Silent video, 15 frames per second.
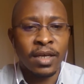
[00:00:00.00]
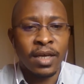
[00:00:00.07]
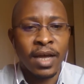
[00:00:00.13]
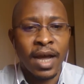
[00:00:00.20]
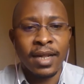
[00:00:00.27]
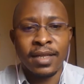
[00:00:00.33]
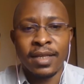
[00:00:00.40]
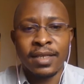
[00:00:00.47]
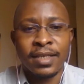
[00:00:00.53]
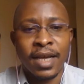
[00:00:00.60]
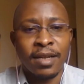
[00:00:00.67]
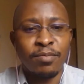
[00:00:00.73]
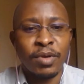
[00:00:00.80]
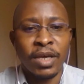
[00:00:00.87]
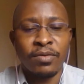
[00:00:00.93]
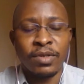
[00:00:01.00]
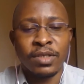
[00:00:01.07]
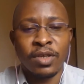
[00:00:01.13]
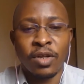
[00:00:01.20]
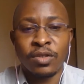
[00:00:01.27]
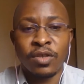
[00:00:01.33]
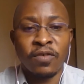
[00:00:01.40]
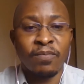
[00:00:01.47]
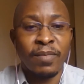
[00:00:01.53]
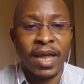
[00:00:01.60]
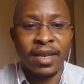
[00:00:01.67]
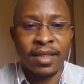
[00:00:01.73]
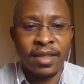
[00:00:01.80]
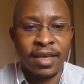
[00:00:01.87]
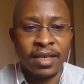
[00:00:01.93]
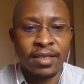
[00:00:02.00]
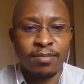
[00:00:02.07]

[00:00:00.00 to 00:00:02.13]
And this can be a result of many things.